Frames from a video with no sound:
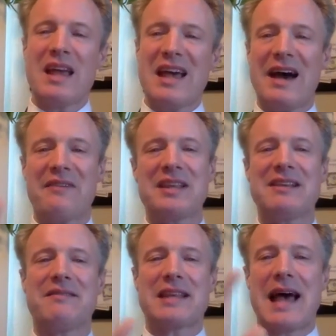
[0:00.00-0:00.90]
Everything
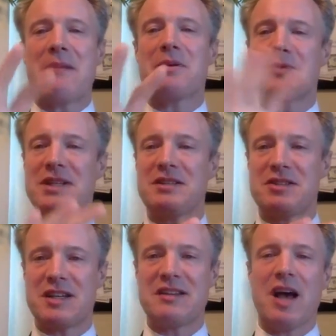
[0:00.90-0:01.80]
that had happened within
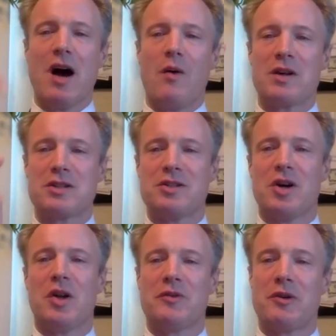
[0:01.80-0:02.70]
GIN was
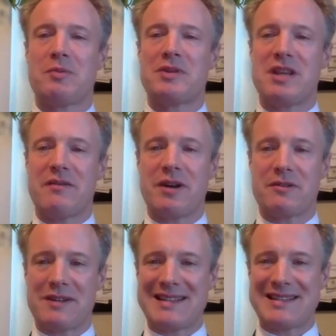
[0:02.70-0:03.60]
done for specific
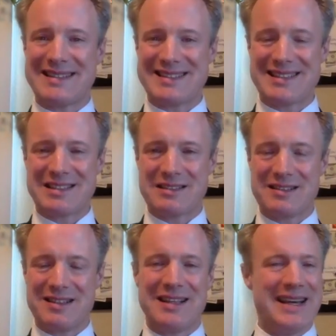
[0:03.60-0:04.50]
reasons.
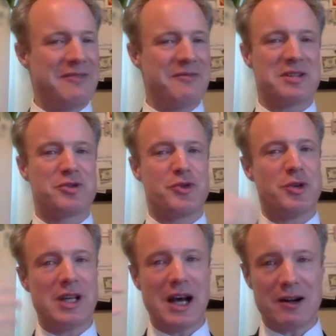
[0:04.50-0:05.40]
It was through
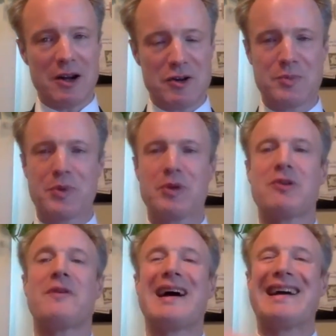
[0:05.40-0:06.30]
the others,
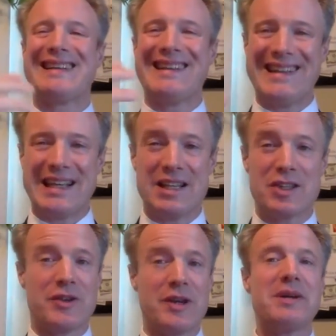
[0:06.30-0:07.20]
purifying, cleaning,
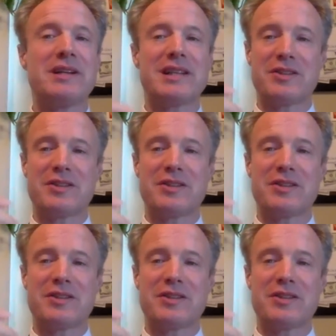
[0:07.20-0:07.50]
trimming the